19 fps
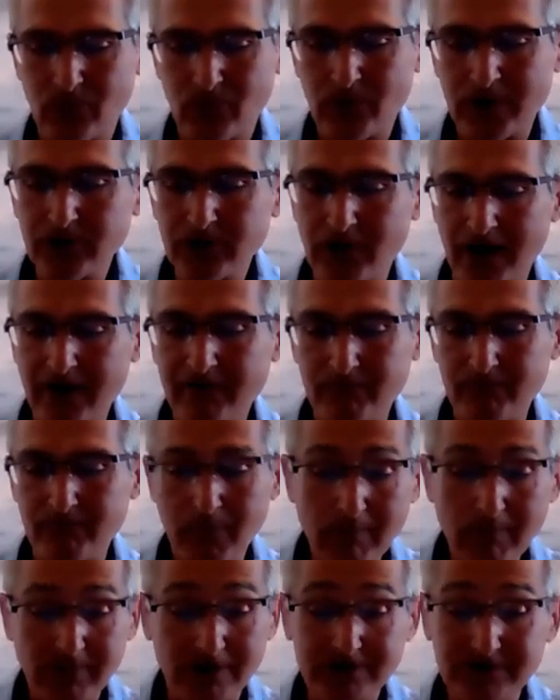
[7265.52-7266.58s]
when you have
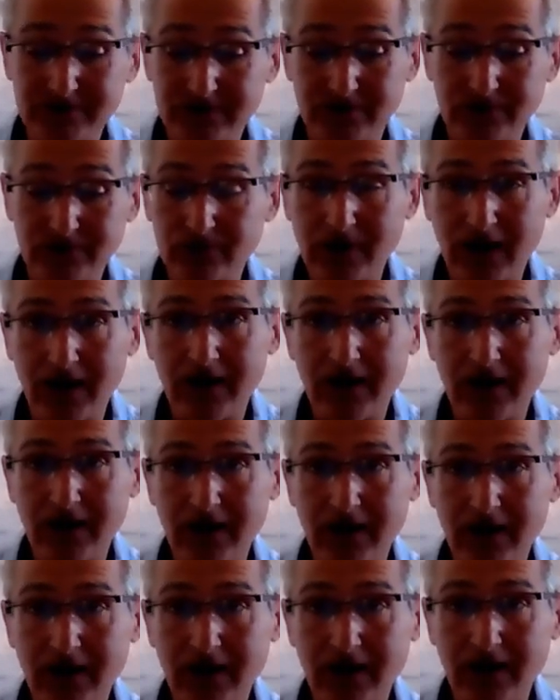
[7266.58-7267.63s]
moments you
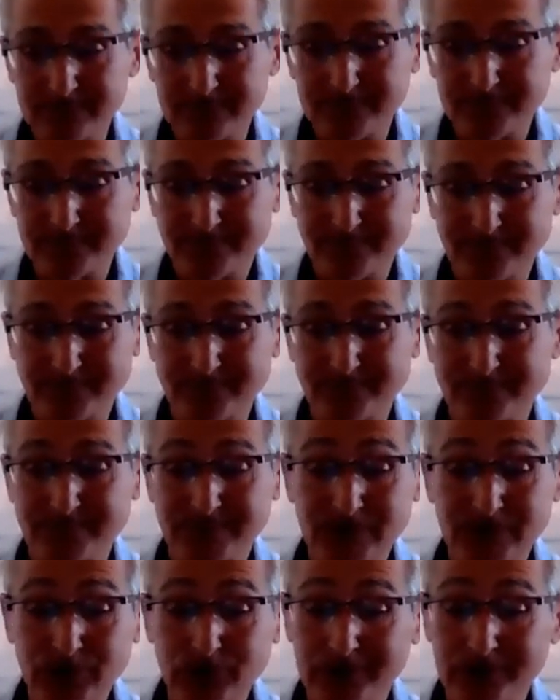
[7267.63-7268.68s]

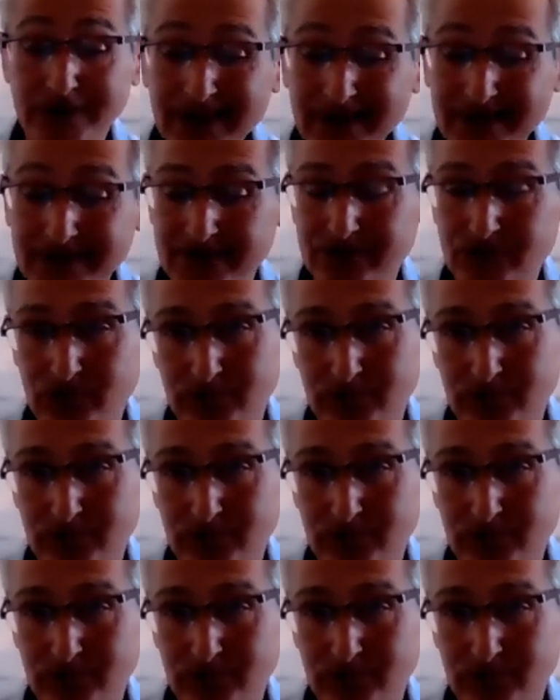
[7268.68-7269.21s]
need